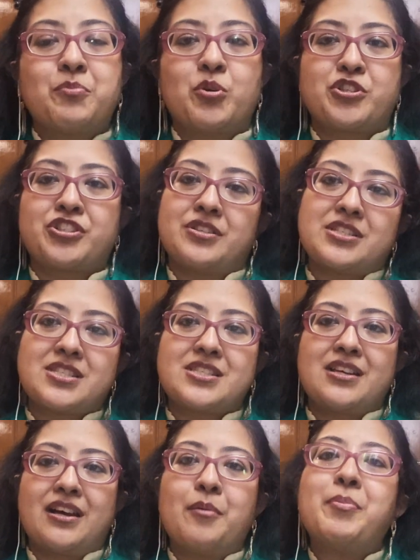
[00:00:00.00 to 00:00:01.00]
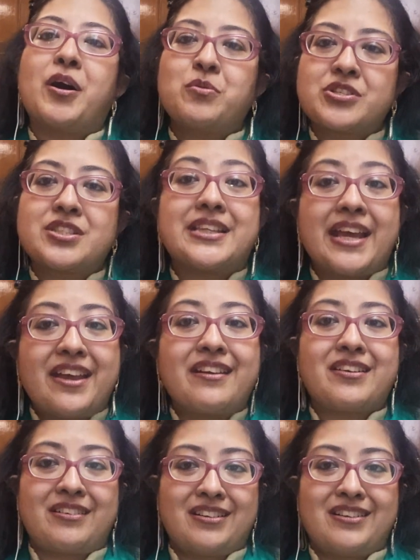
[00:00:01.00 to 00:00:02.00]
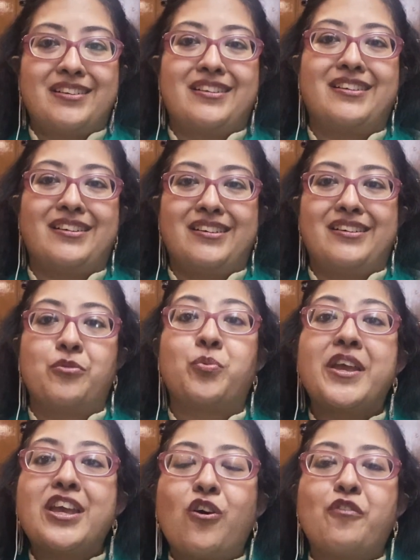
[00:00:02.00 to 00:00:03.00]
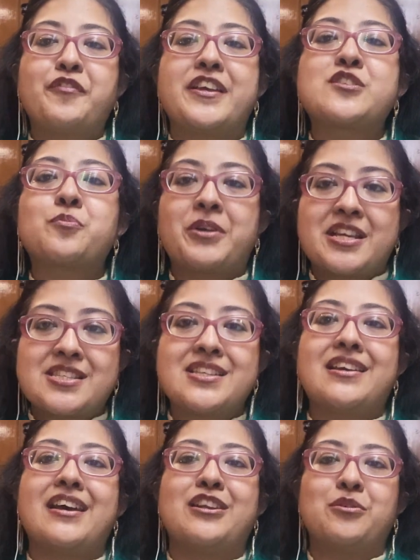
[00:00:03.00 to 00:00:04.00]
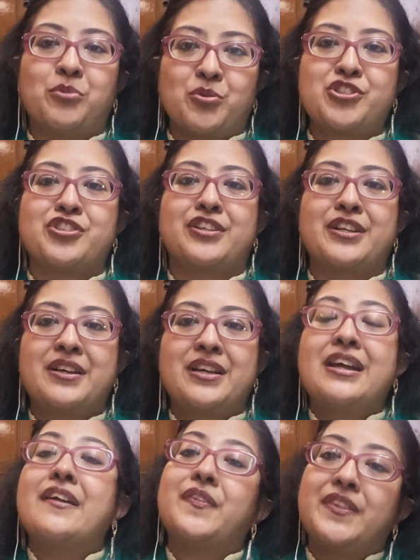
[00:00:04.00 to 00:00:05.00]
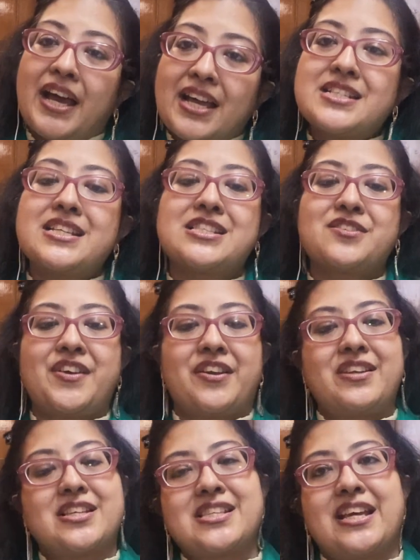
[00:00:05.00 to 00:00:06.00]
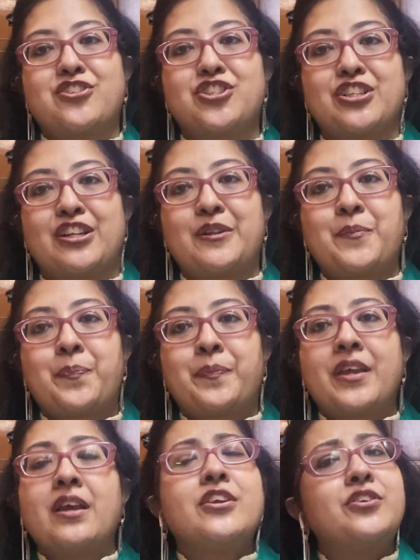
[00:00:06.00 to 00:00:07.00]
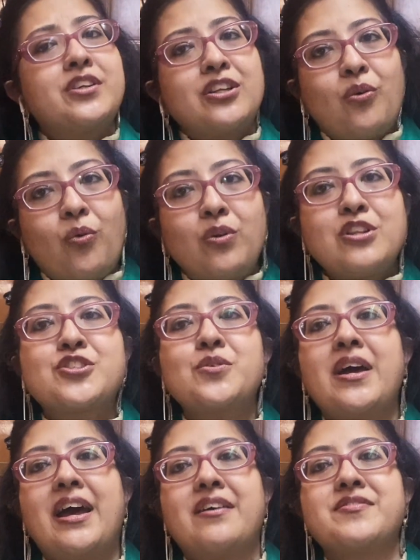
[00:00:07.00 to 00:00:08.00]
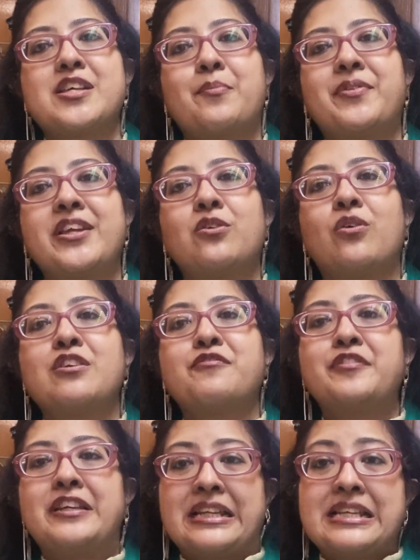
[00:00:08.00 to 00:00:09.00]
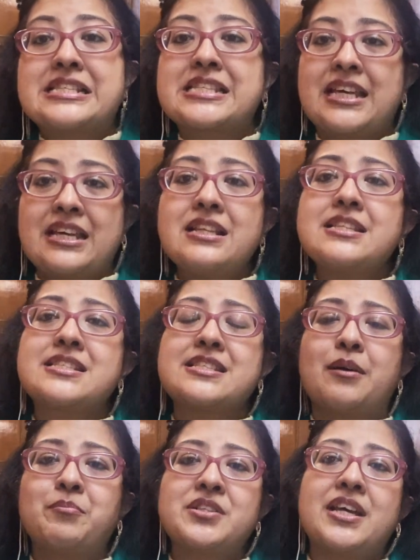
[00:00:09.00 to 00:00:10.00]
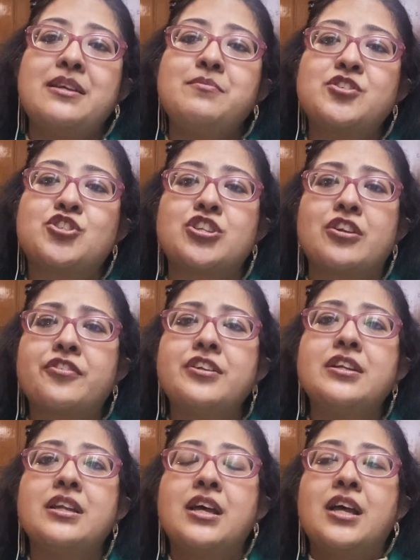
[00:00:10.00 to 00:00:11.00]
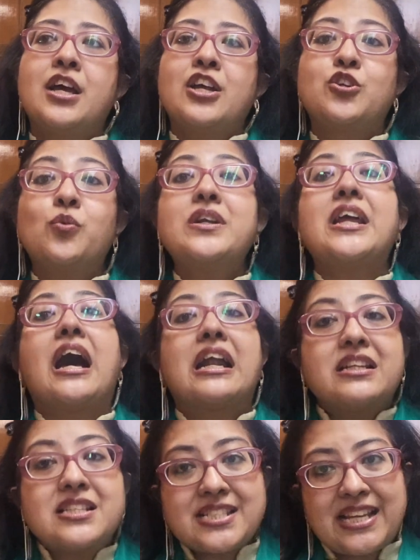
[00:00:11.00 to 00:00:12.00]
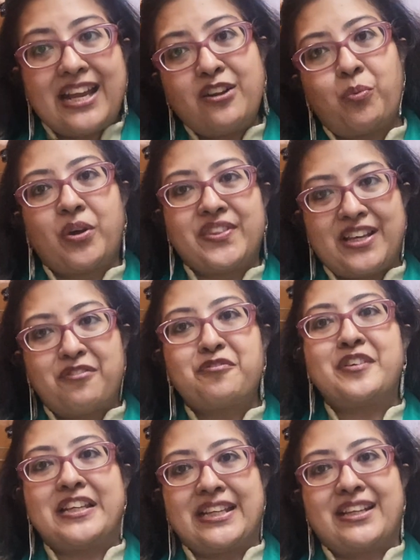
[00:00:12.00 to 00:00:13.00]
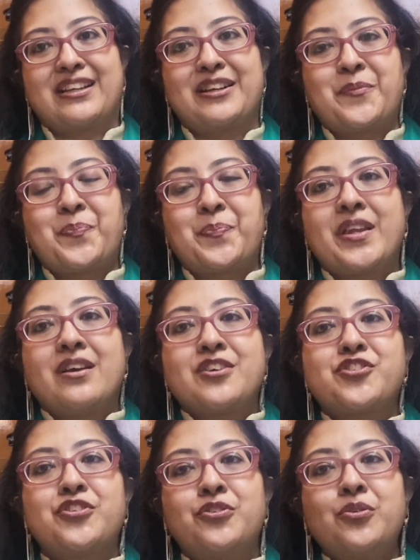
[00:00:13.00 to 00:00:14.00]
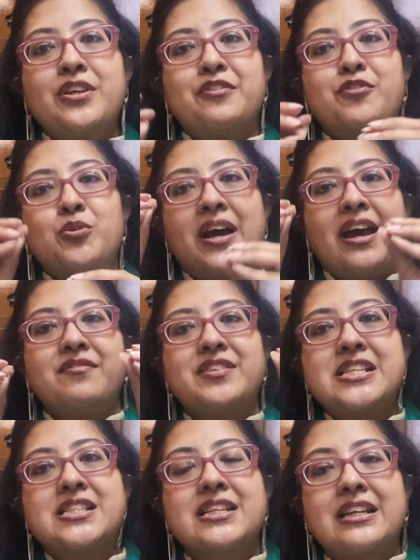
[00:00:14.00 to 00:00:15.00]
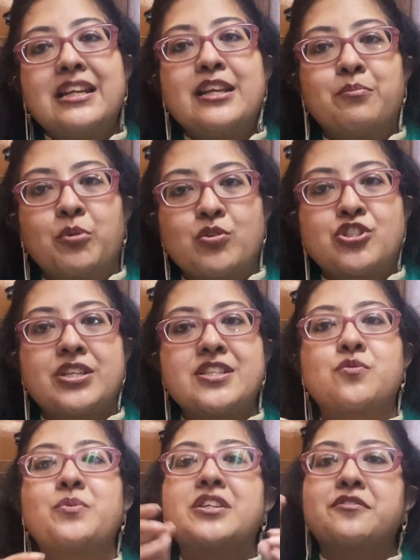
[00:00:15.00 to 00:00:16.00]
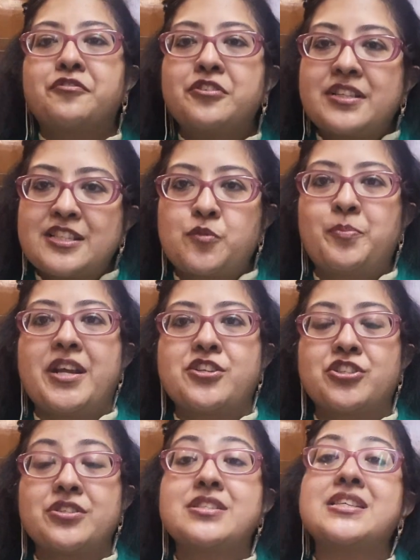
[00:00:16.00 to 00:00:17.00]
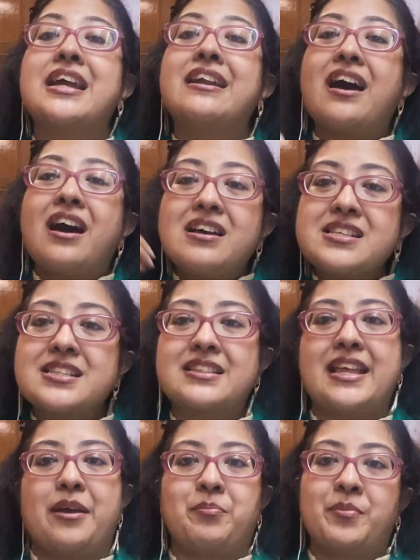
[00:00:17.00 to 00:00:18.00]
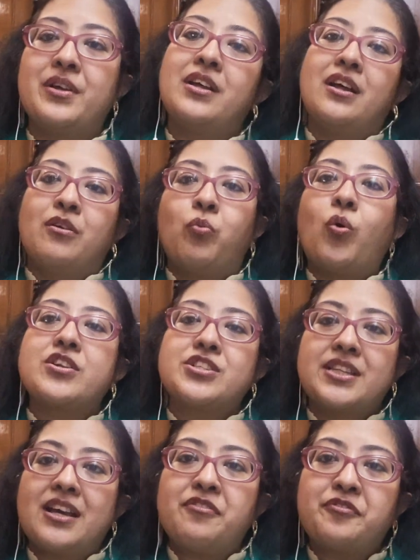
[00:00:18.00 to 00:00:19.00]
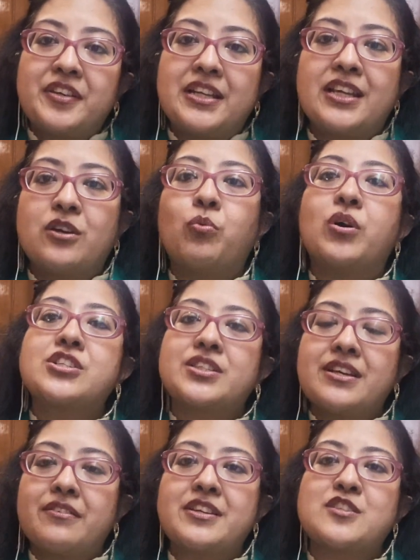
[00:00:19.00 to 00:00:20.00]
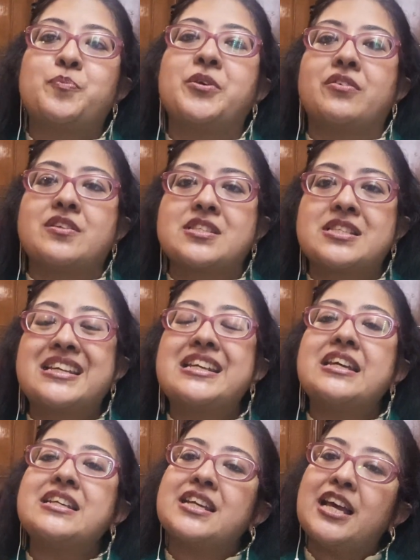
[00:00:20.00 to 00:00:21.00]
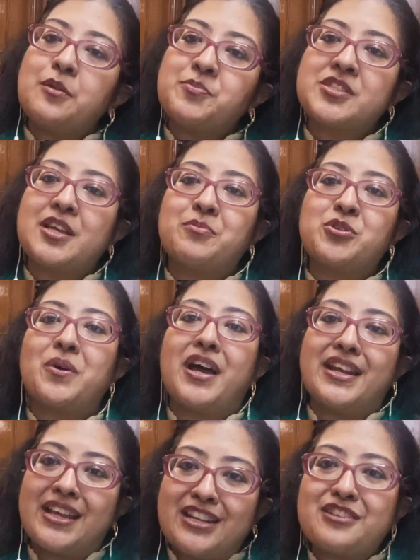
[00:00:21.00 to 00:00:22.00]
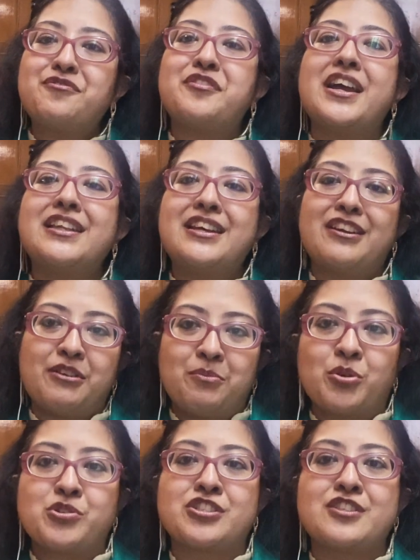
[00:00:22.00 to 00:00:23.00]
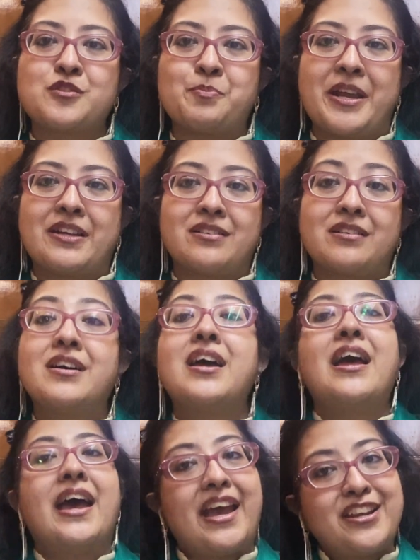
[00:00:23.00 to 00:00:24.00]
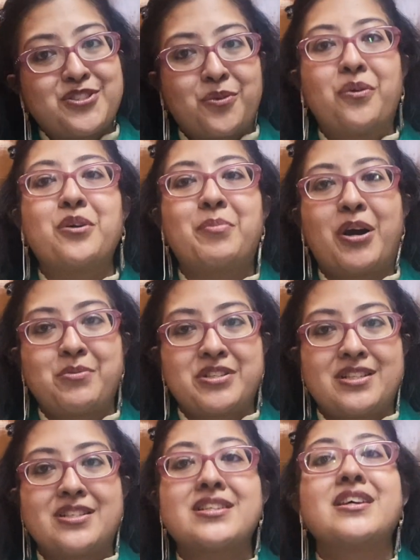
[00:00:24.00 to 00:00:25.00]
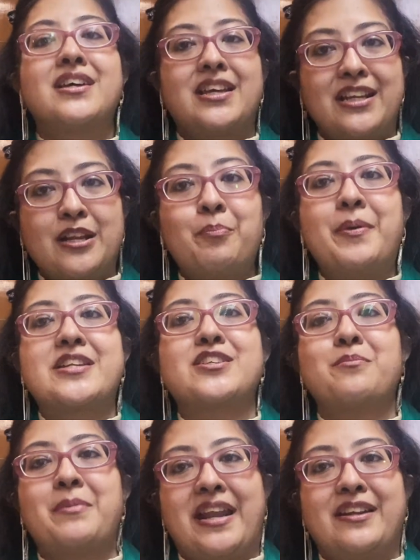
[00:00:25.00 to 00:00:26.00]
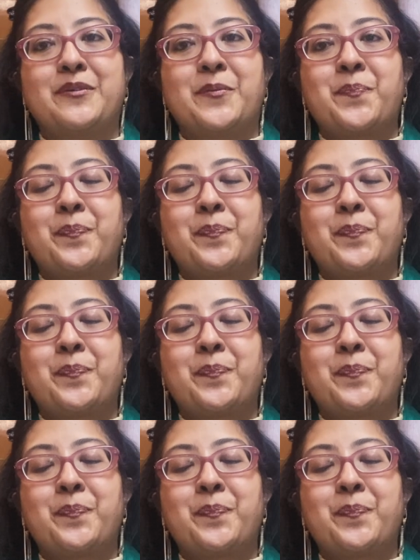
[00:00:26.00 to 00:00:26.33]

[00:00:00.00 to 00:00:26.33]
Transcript: emotions about their way of expressing an emotion. That is very essential. You can also have something called feeling scales. Sometimes children don't understand what they are feeling. So, you know, if you have these little emojis with different expressions and ask them what they are feeling, what they are experiencing, it helps them to identify their emotions better and talk about it in a better manner.